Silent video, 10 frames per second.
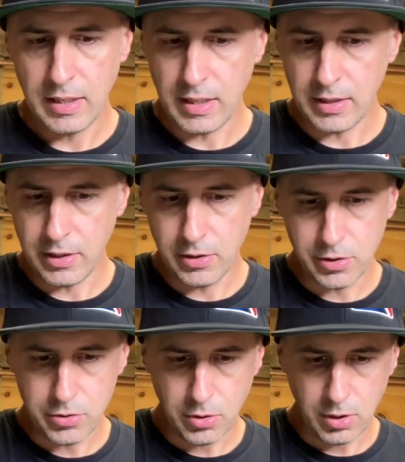and then you can
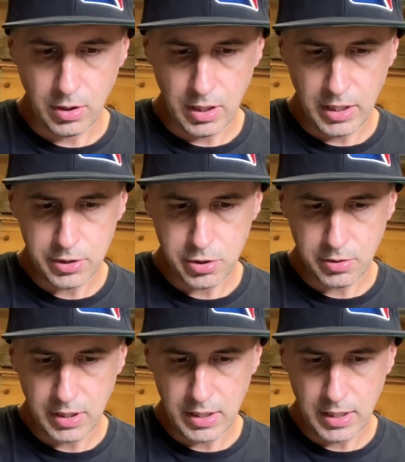draw a line
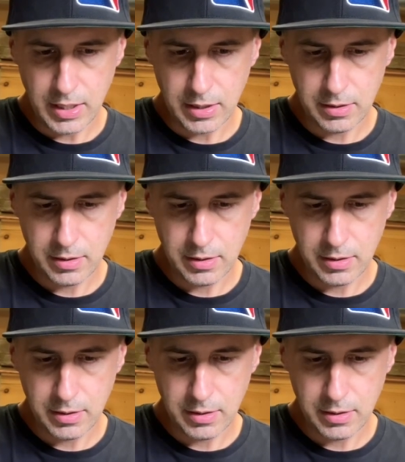straight down